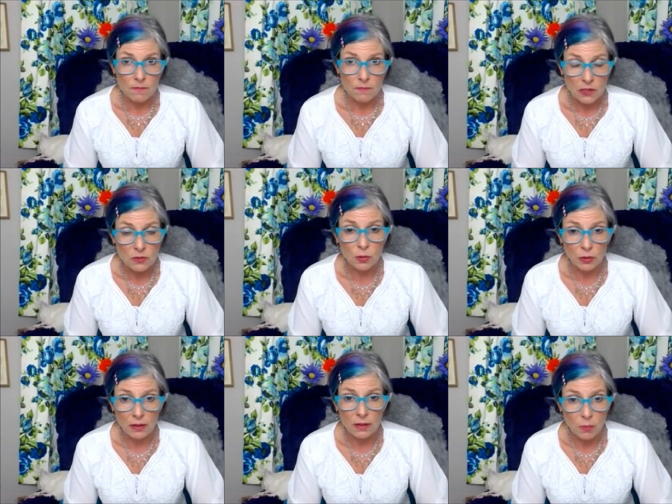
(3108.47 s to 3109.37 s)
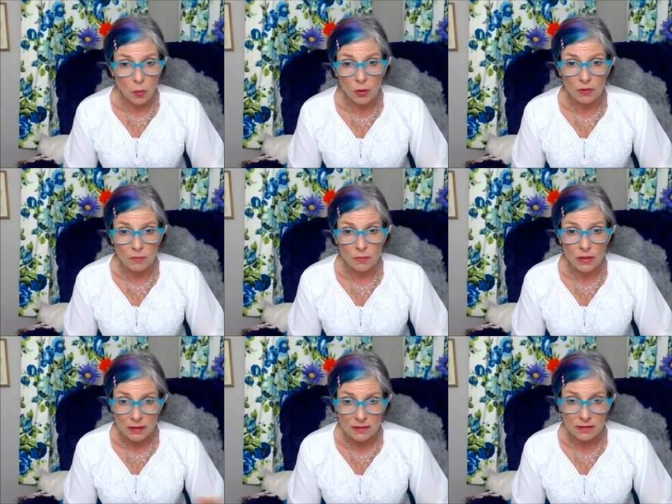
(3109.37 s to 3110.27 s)
But it's really important
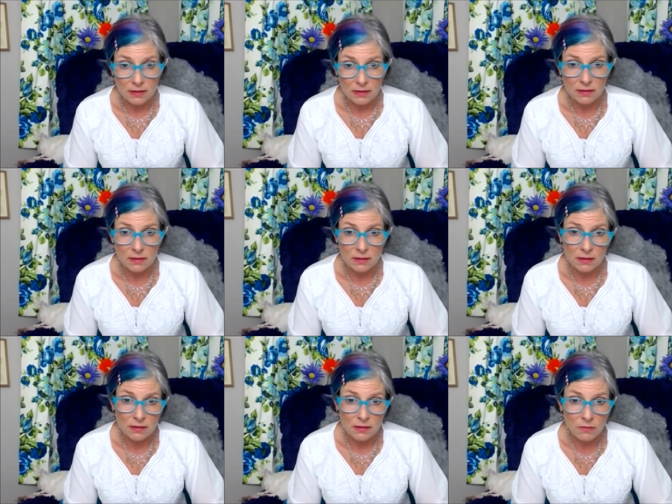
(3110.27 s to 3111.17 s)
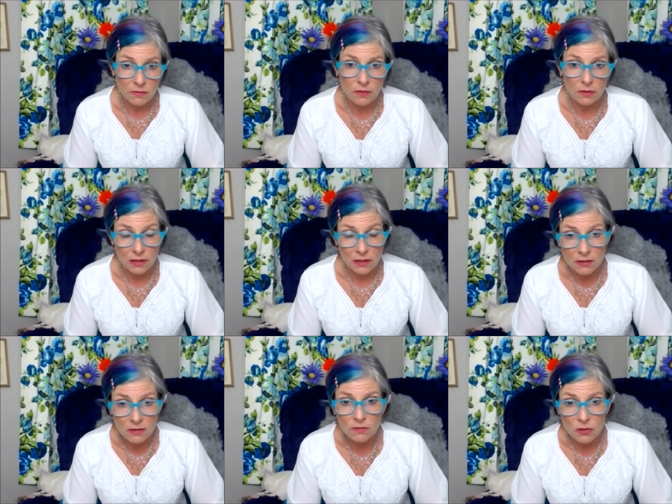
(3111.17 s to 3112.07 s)
because it's it's a it
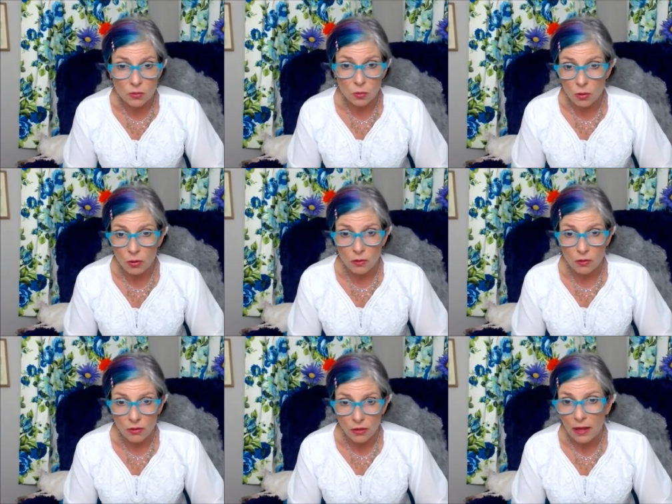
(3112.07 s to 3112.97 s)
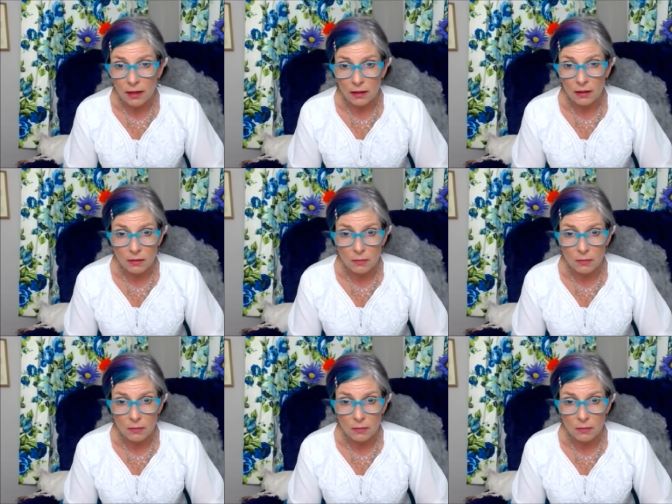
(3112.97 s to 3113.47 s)
is a visual thing.